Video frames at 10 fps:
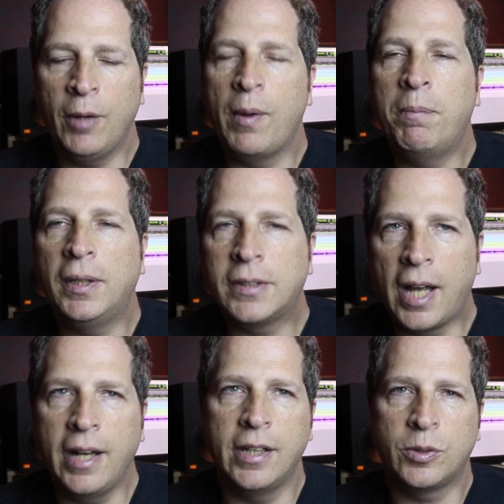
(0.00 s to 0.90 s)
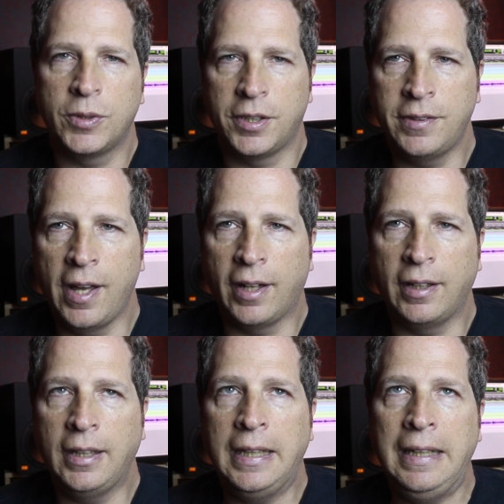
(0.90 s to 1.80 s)
anyway, Bill Titus was a tech
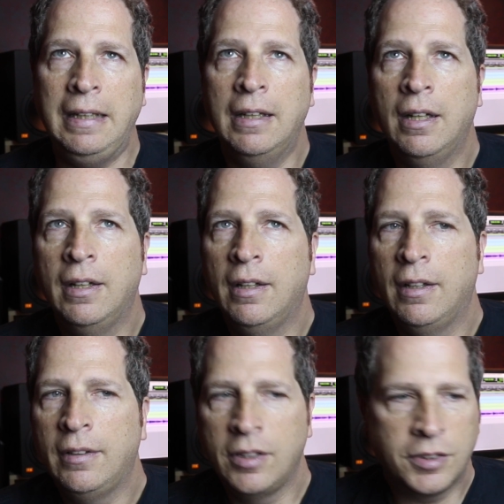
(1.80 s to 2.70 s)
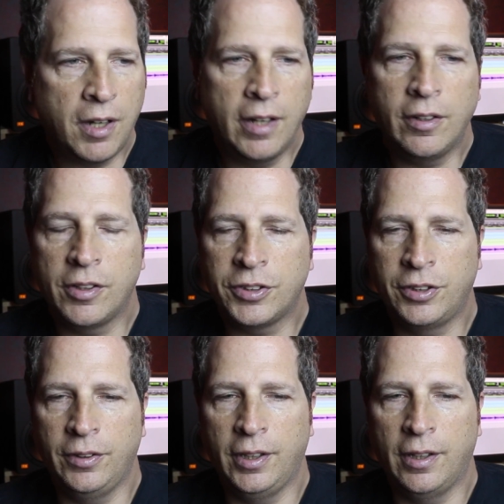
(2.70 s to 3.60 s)
and he designed our
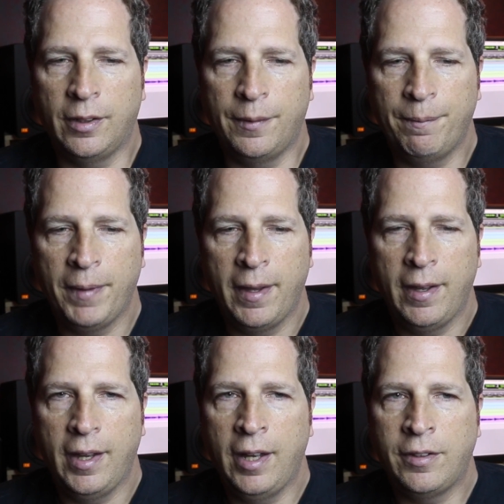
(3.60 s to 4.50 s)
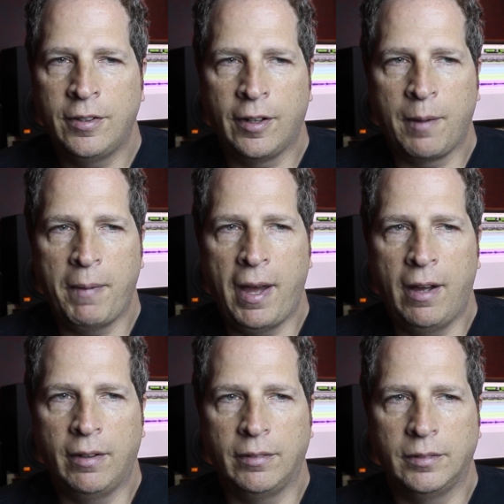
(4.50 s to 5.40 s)
studio. It took
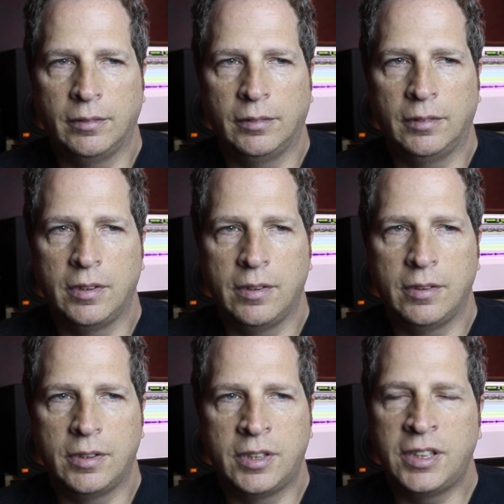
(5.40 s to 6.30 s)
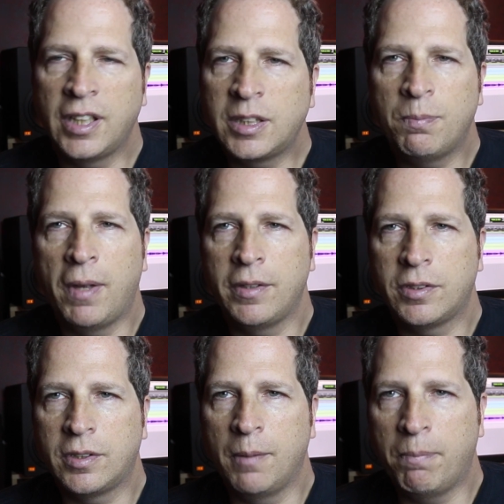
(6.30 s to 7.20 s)
about 6
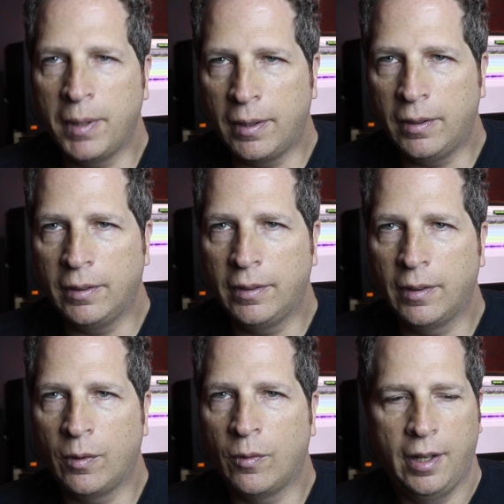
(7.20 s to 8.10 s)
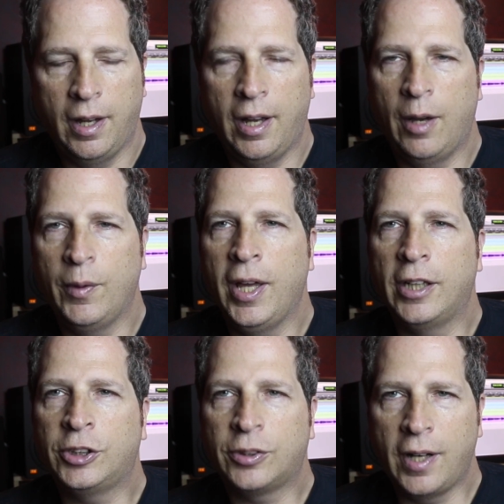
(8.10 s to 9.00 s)
months to build. We had
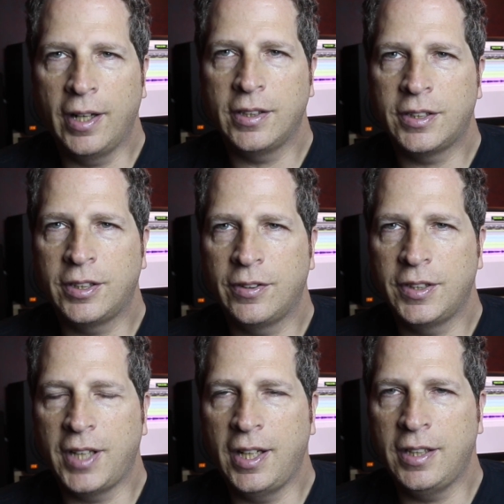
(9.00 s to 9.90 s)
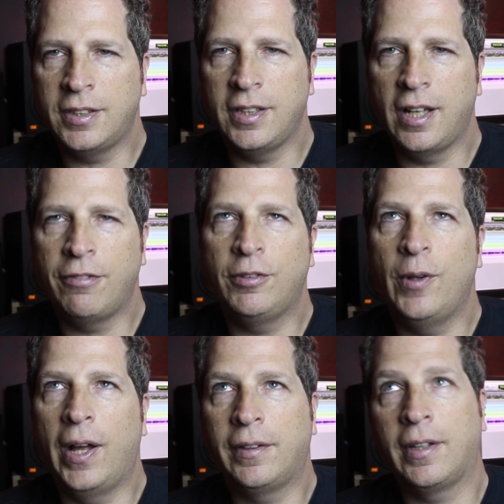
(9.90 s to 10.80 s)
a Trident Series 80C. I
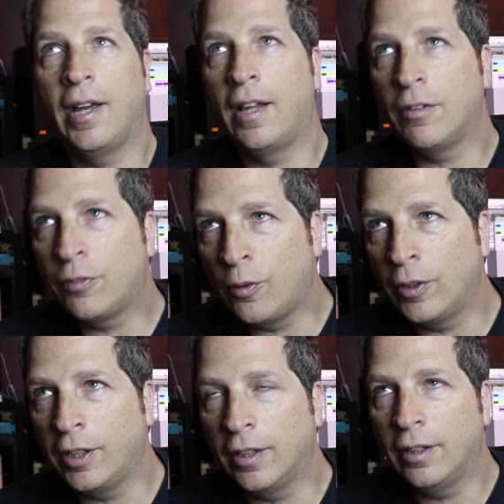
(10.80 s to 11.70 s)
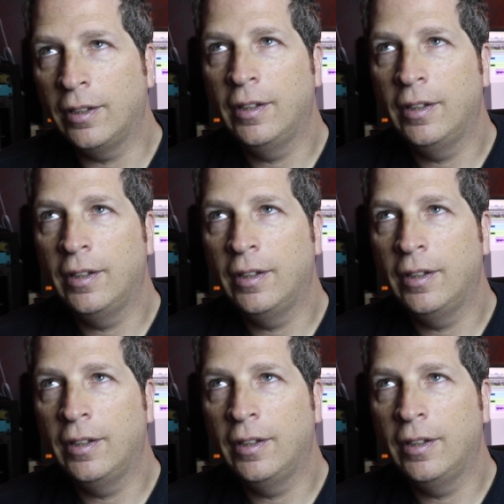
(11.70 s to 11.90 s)
flew out to California